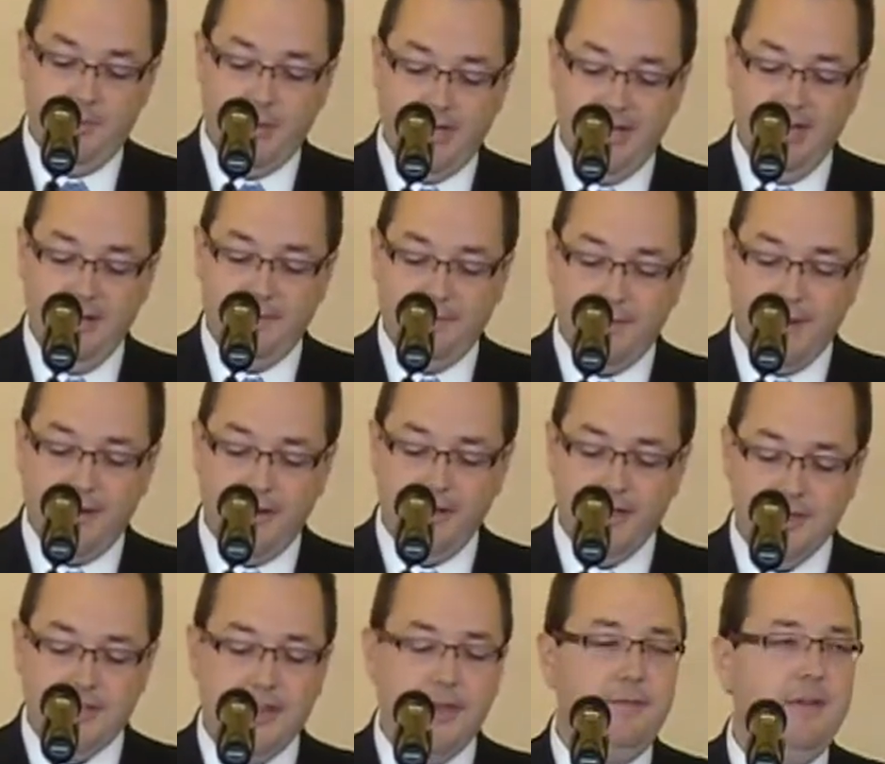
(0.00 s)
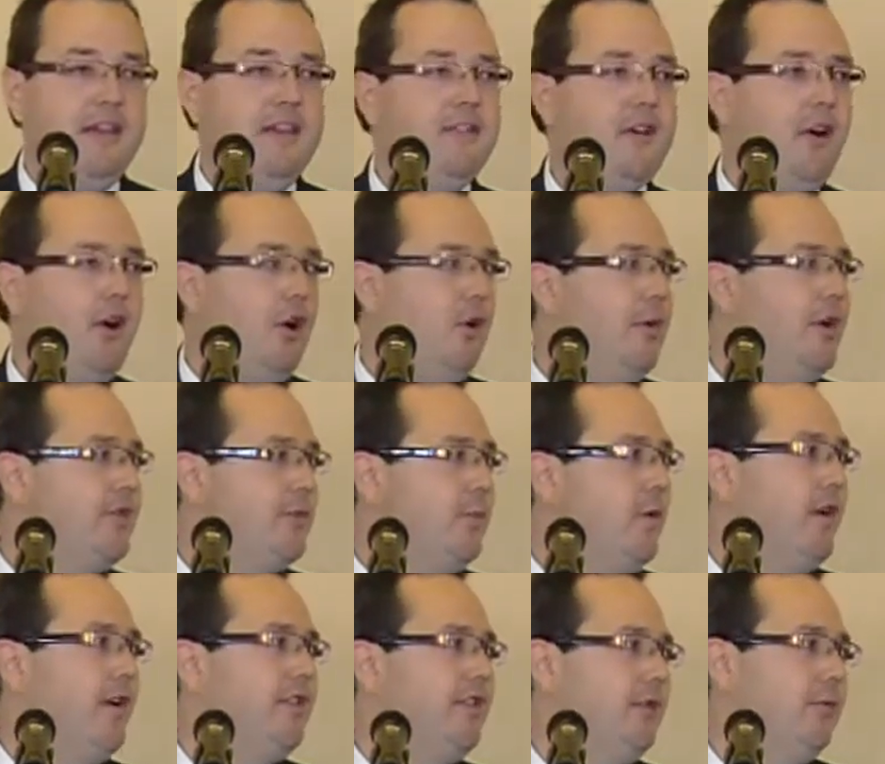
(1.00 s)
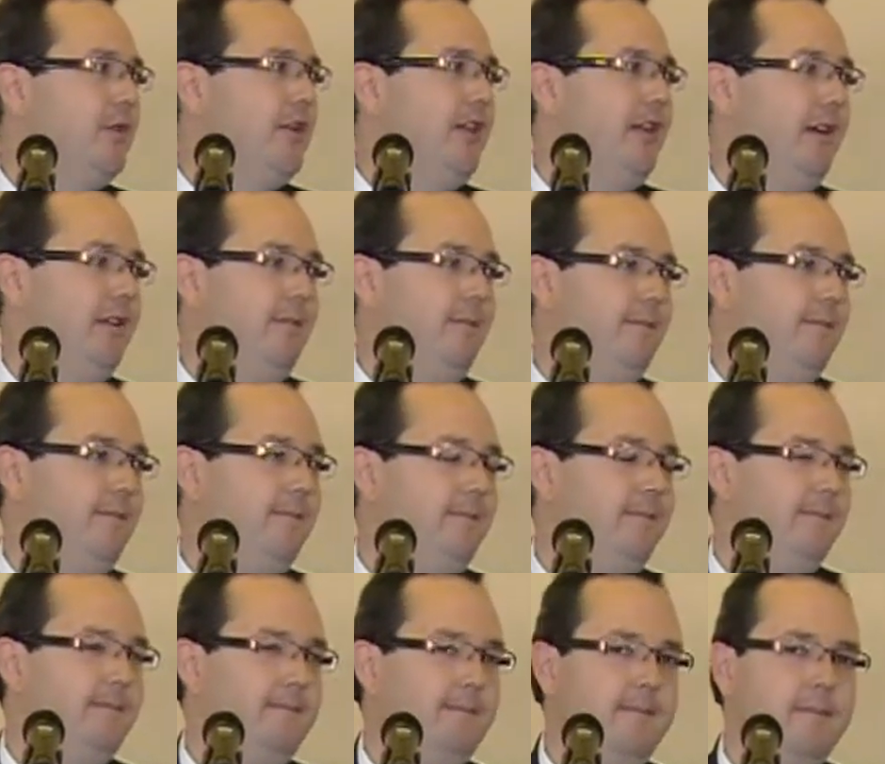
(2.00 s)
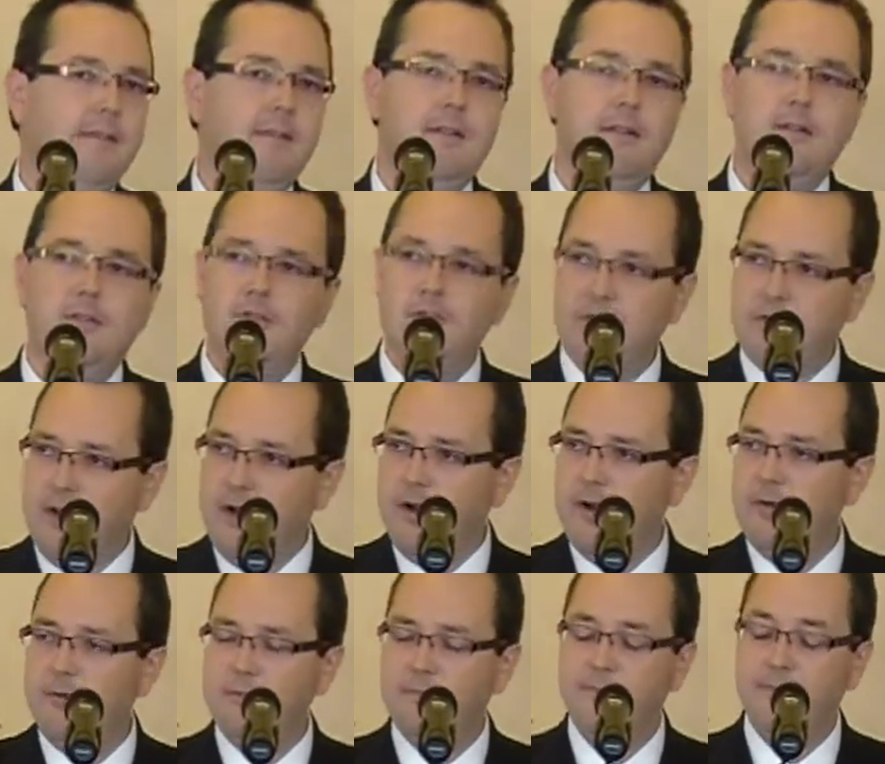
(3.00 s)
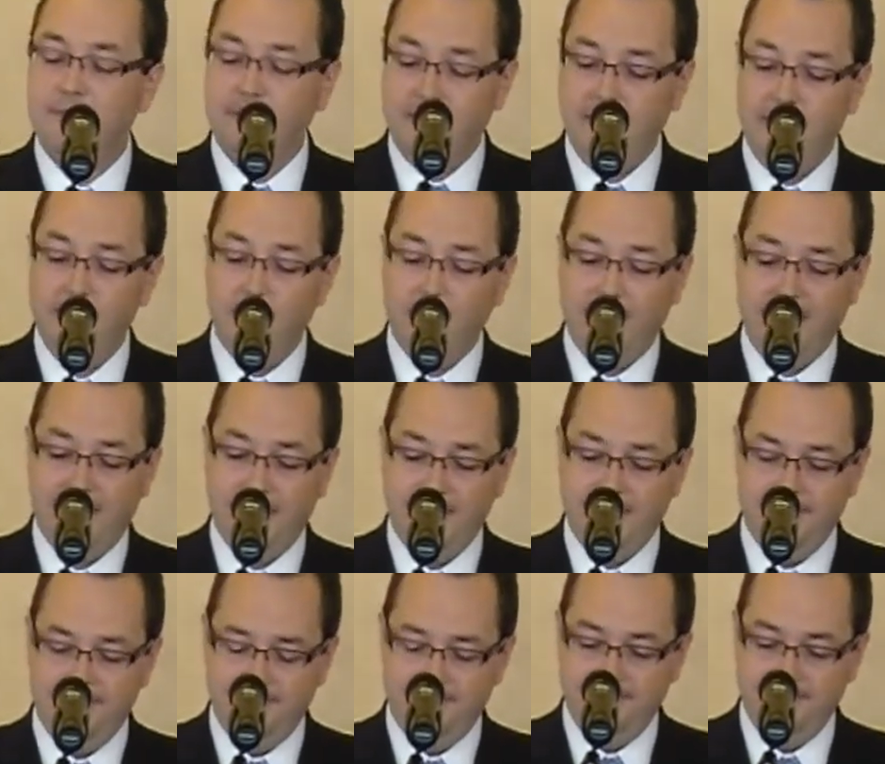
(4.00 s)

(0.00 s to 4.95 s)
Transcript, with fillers: but he felt as if he's always wanted to read it. So he read.